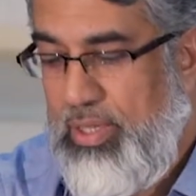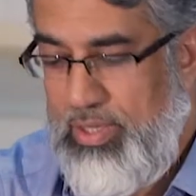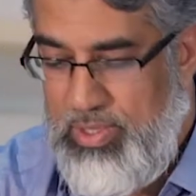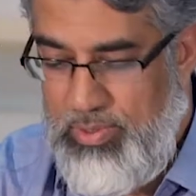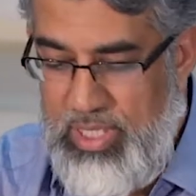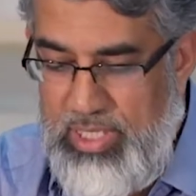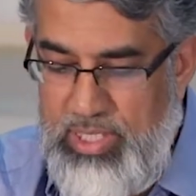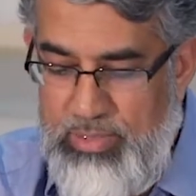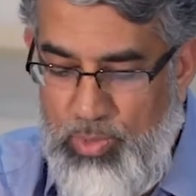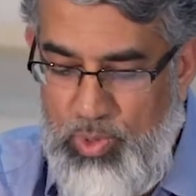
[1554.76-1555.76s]
So this
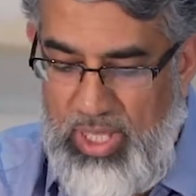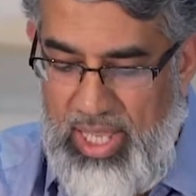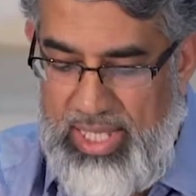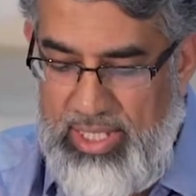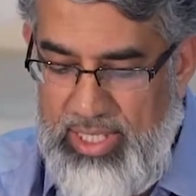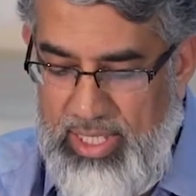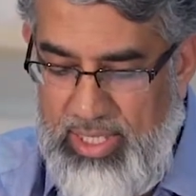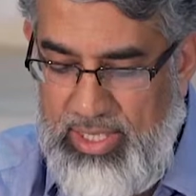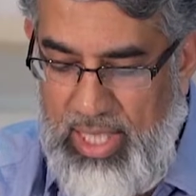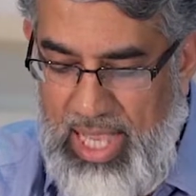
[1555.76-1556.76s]
is more likely
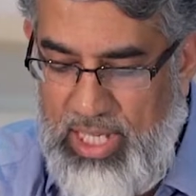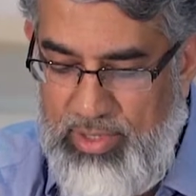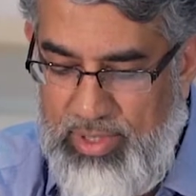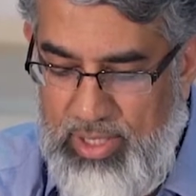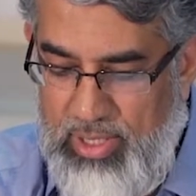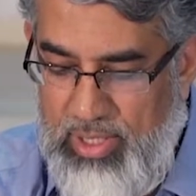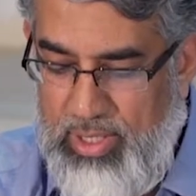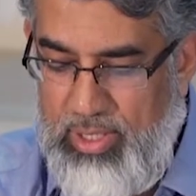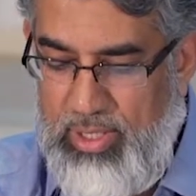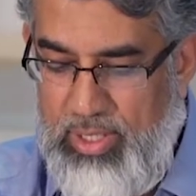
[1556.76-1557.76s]
the accurate
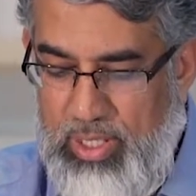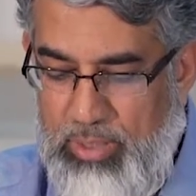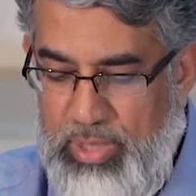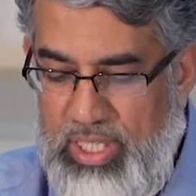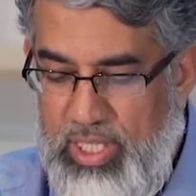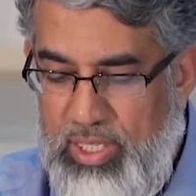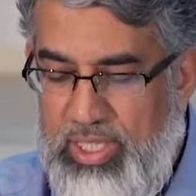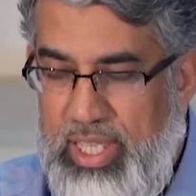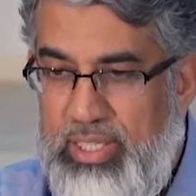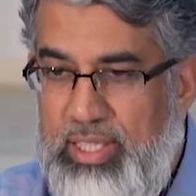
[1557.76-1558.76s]
opinion
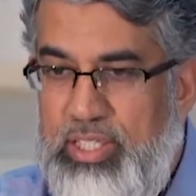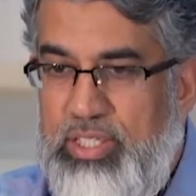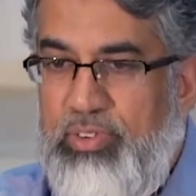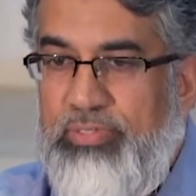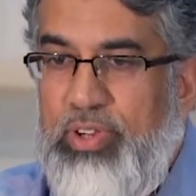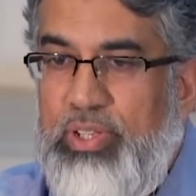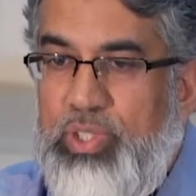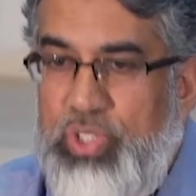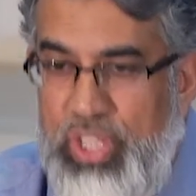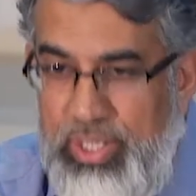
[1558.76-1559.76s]
that this is referring
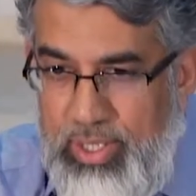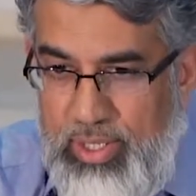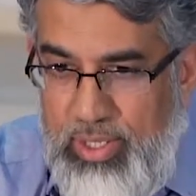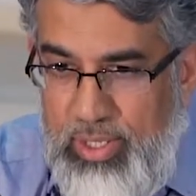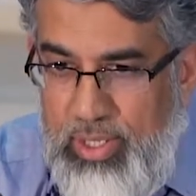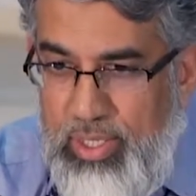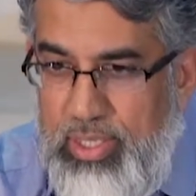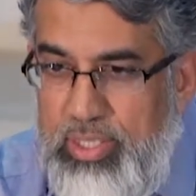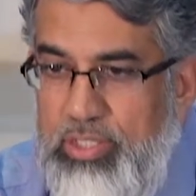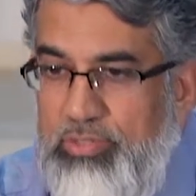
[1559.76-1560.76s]
to shirk,
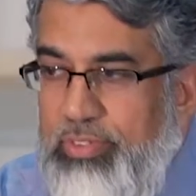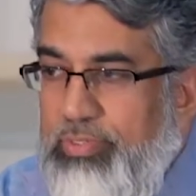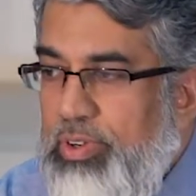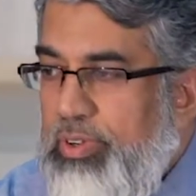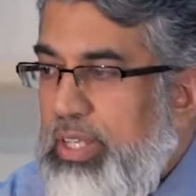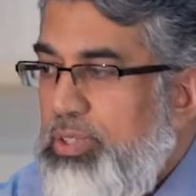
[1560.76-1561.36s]
this is referring